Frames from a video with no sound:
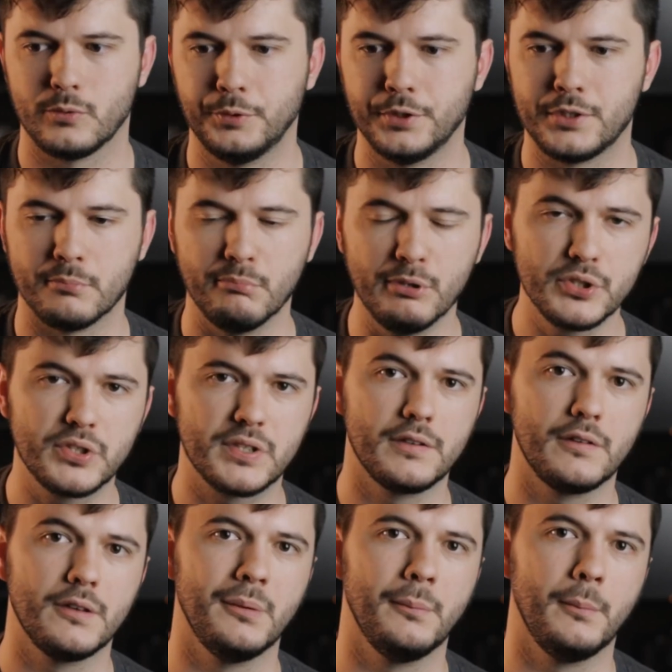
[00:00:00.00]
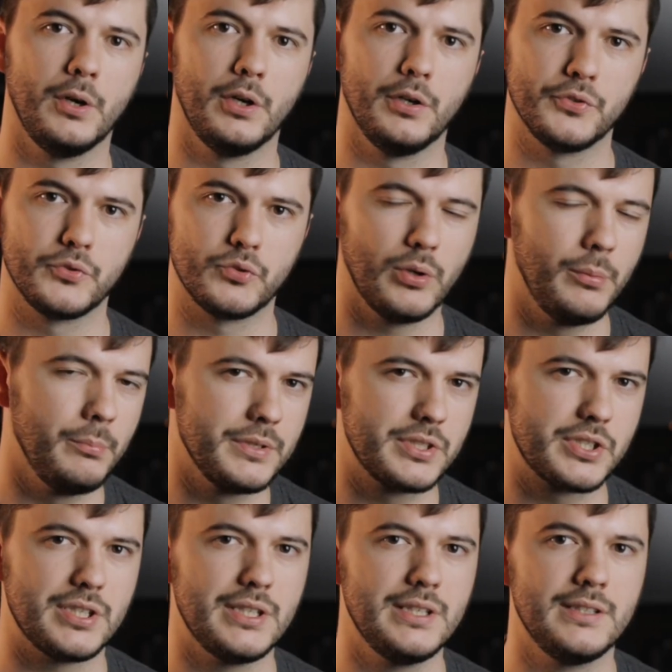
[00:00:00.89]
which most of them are drum
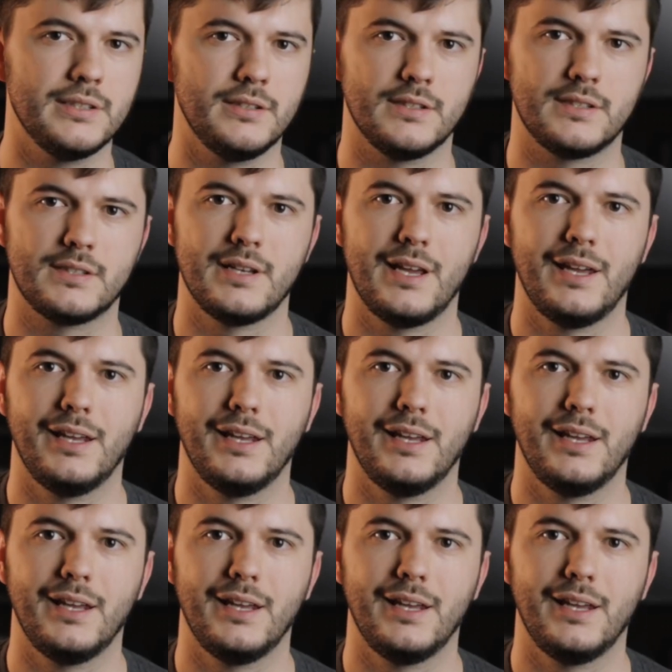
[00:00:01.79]
machines